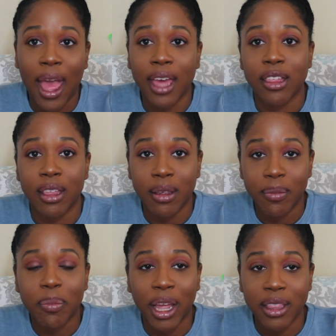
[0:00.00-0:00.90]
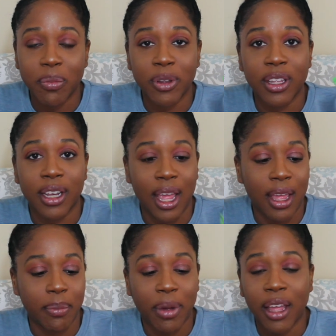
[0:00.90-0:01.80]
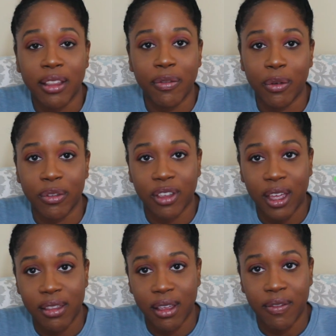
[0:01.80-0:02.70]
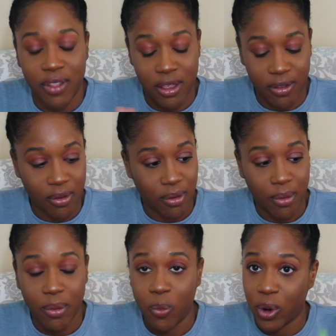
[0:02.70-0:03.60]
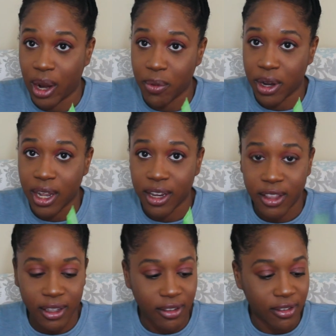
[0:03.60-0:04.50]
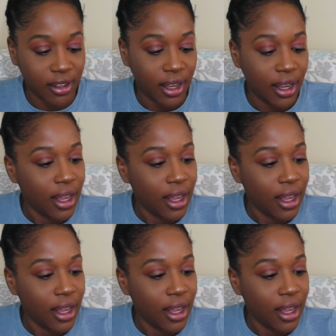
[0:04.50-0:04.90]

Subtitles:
actually bite the bullet and buy the full size of this when I run out of this.